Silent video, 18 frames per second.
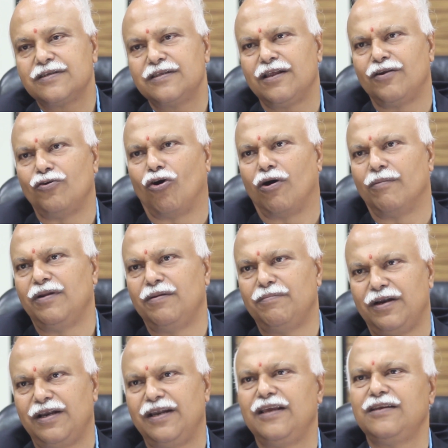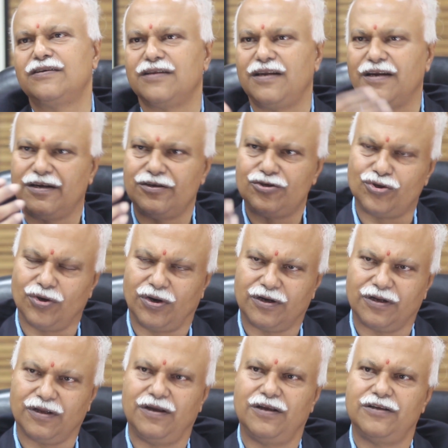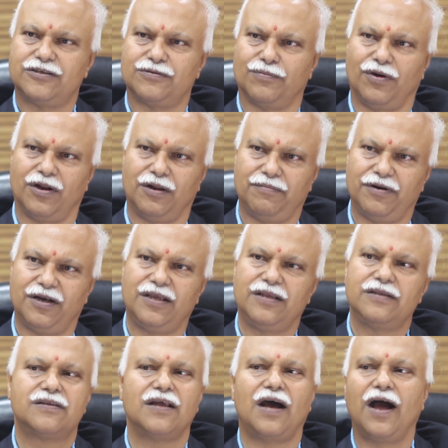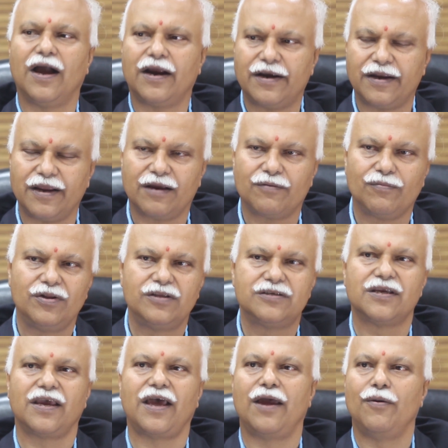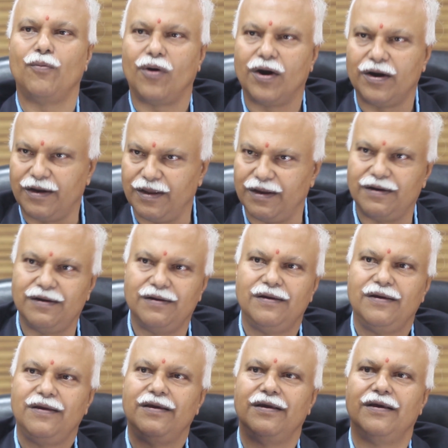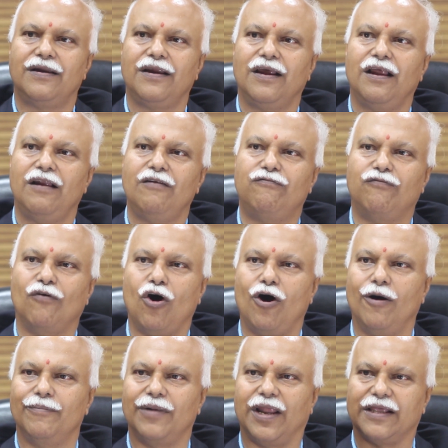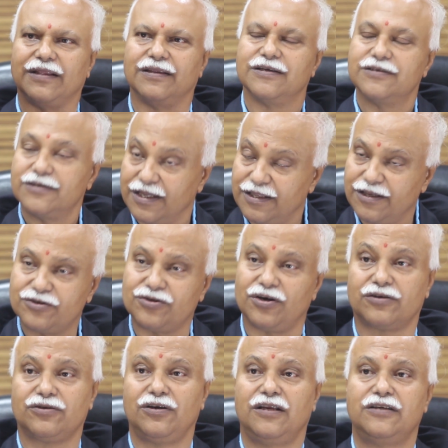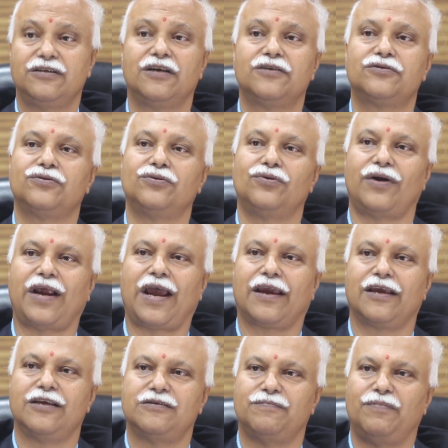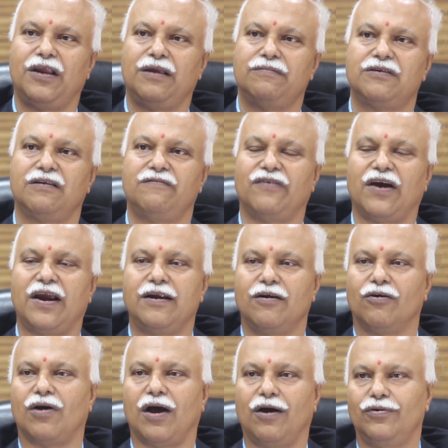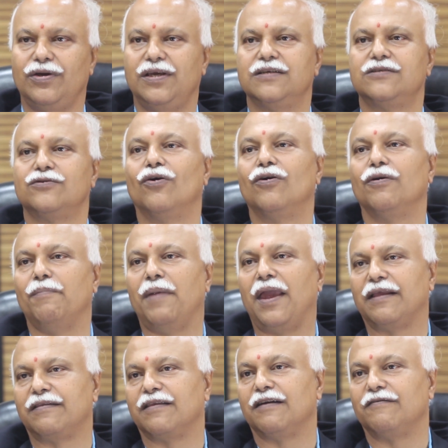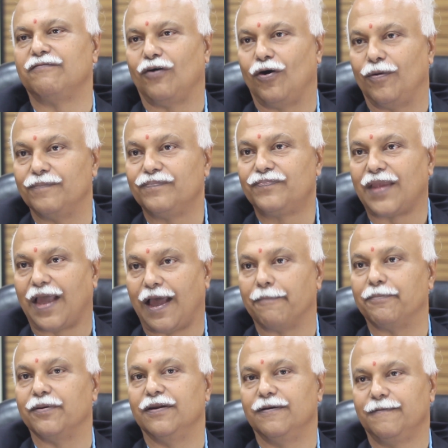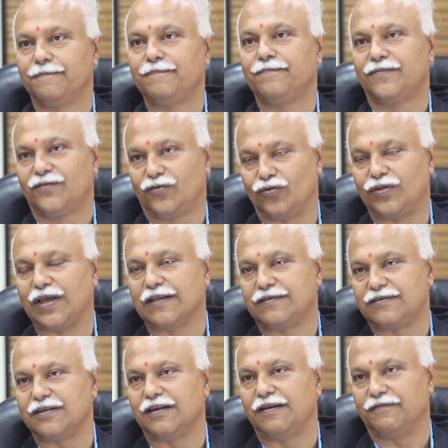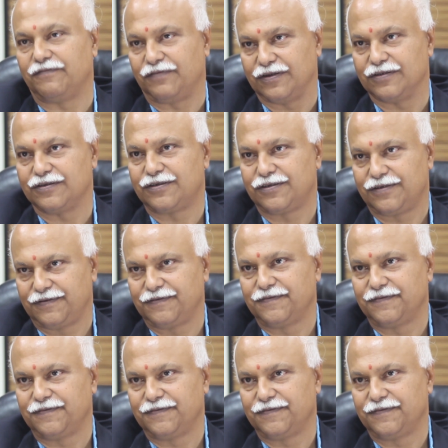in the normal buildings, a little shorter, smaller buildings, the architect will say, I want a real form like this. Then the structural engineer has to rack his brains and find out how he is going to make that form happen. So that's the difference.